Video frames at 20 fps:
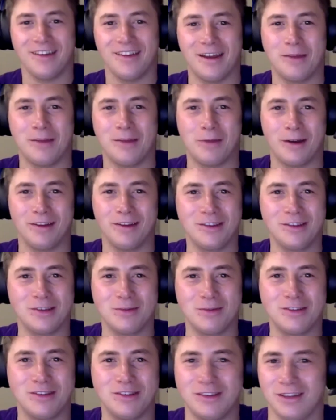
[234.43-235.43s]
And apparently
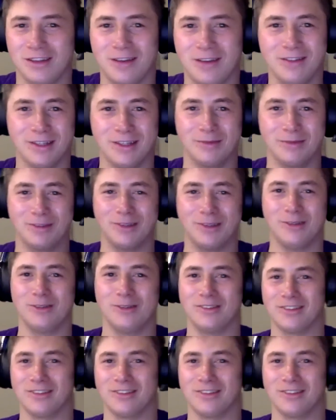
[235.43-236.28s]
Jimmy G's loving him too.